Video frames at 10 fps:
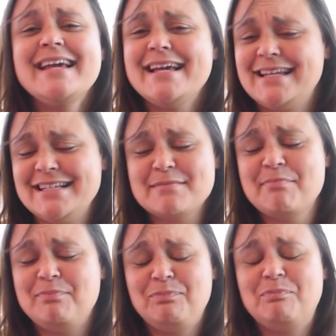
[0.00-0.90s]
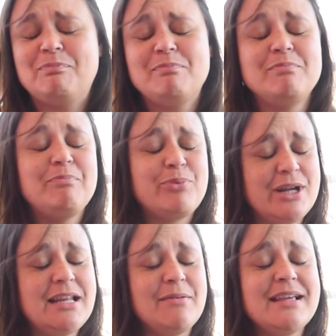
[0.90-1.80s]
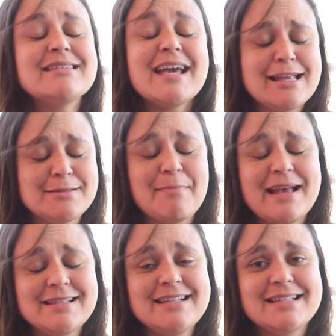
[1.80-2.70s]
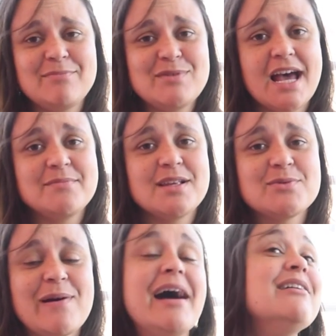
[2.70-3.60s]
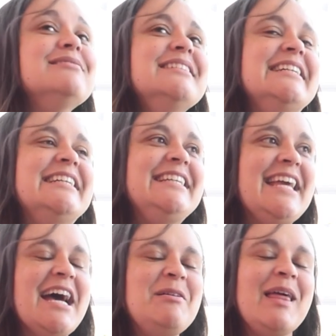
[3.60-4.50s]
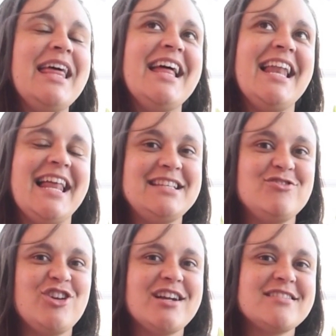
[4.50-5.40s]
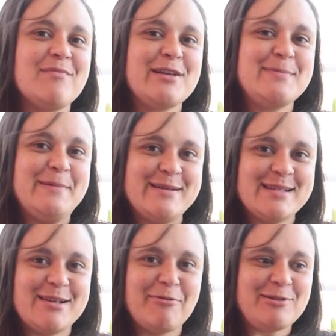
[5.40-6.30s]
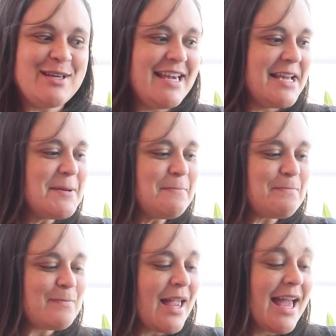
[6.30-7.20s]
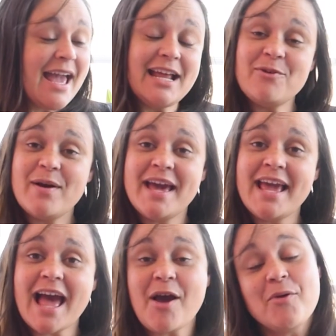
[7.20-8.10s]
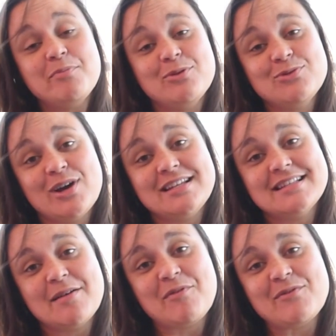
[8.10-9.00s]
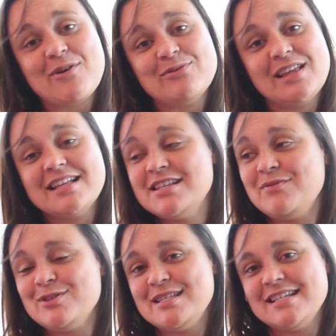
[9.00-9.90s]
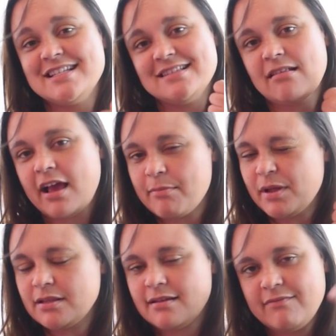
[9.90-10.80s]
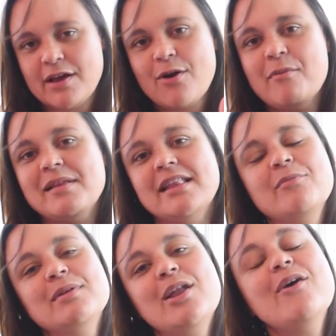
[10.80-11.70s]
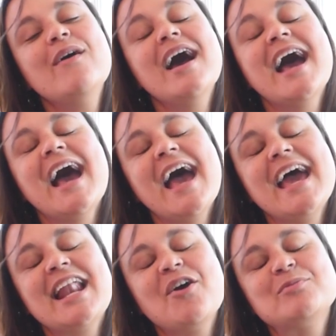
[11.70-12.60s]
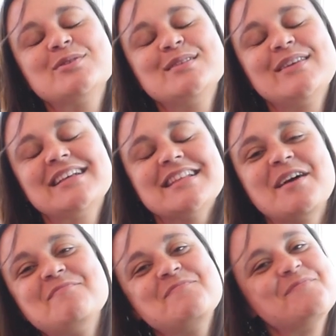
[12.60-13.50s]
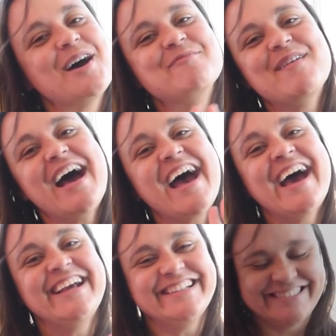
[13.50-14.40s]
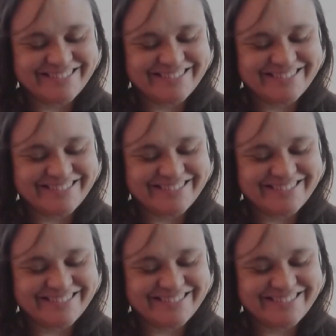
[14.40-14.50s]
It gets messy sometimes as well. Yeah, let's share some experience around here. Anyway, I hope you enjoyed this type of content. If you did, hit the like button, leave a comment down below. And I hope to see you next time. Bye bye.